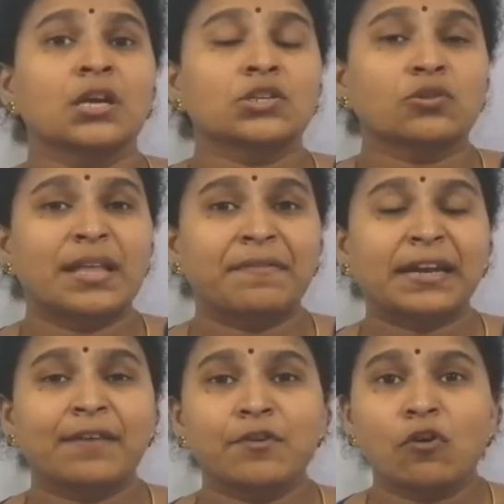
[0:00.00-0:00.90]
So, they will
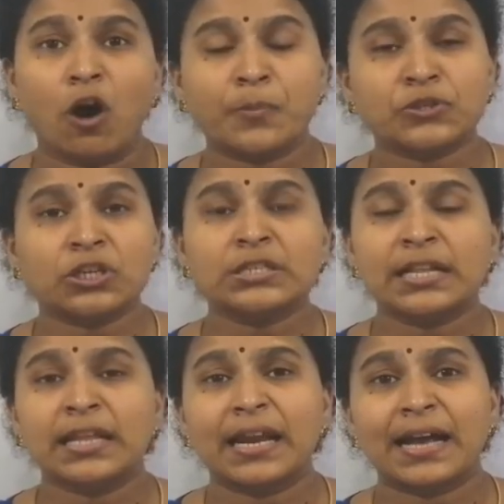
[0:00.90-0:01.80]
give you options
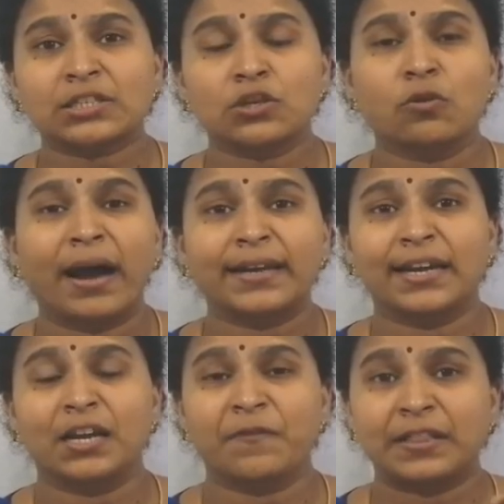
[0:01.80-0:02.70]
and they will ask you
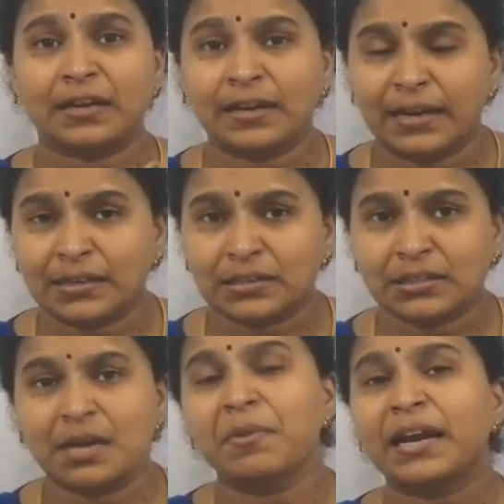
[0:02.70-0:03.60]
identify the correct
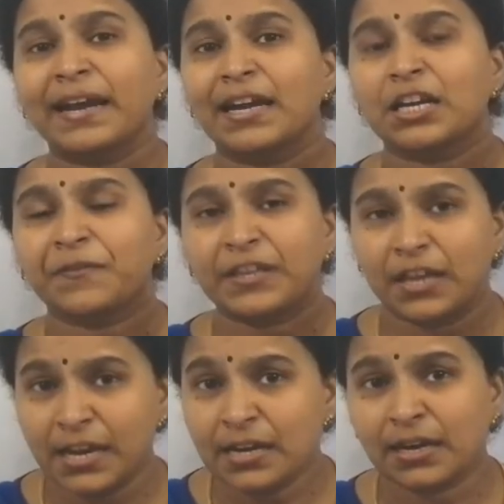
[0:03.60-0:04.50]
statement, identify the
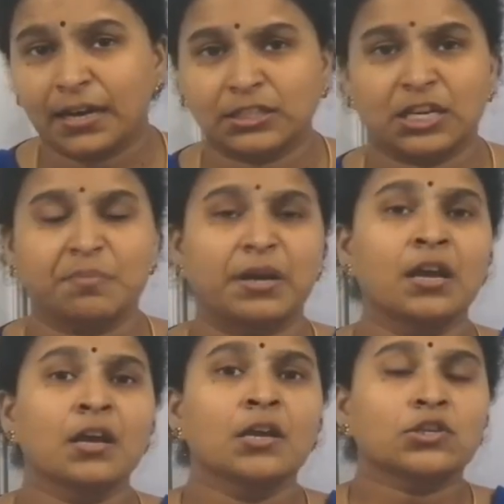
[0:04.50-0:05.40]
incorrect statement.
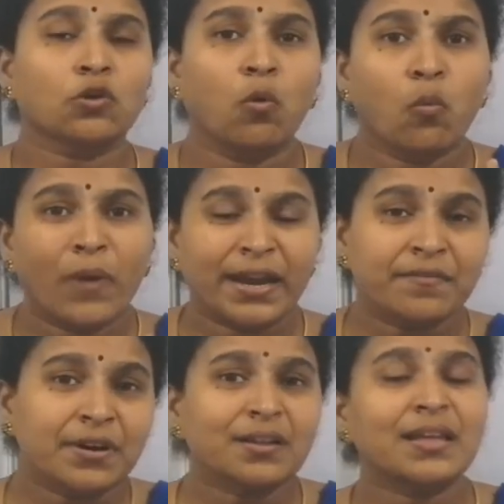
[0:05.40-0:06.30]
So,
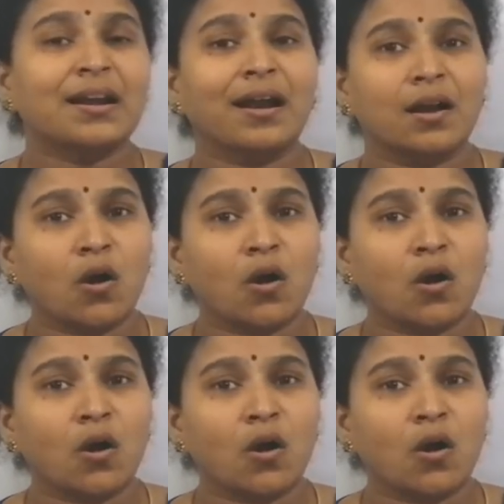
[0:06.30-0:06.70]
whenever there are